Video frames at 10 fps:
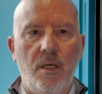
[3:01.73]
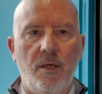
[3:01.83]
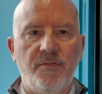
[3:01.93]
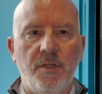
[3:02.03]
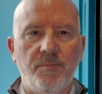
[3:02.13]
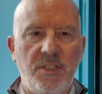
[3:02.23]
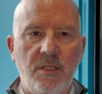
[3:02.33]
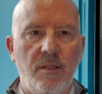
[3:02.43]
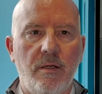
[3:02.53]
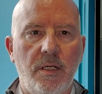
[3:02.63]
of
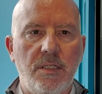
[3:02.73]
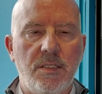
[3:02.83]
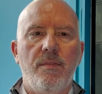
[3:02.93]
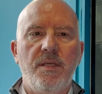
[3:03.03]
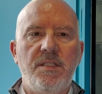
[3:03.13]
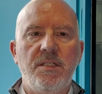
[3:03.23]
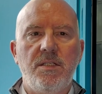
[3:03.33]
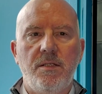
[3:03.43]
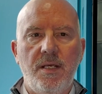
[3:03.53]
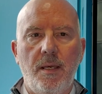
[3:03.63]
something there is. This is
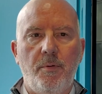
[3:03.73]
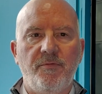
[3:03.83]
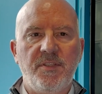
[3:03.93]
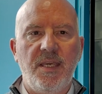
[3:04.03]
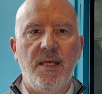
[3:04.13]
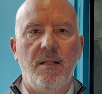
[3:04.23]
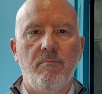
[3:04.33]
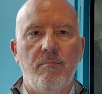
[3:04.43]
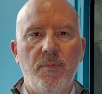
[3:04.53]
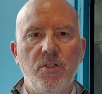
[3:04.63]
the type of
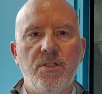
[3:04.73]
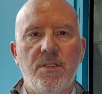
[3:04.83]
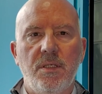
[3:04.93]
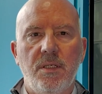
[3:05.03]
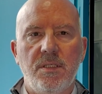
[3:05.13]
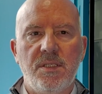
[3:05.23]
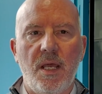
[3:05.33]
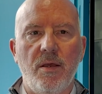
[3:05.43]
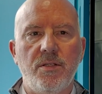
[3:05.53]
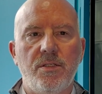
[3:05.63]
scale most
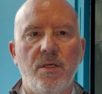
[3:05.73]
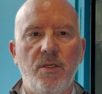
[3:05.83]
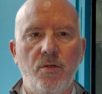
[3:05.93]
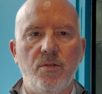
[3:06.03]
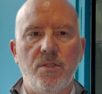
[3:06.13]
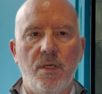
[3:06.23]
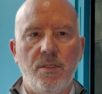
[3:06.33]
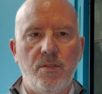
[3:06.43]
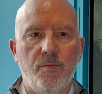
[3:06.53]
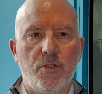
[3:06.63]
science use
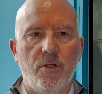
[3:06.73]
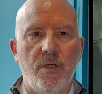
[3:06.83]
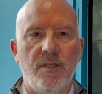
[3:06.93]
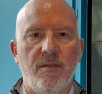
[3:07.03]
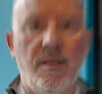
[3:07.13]
to measure anything.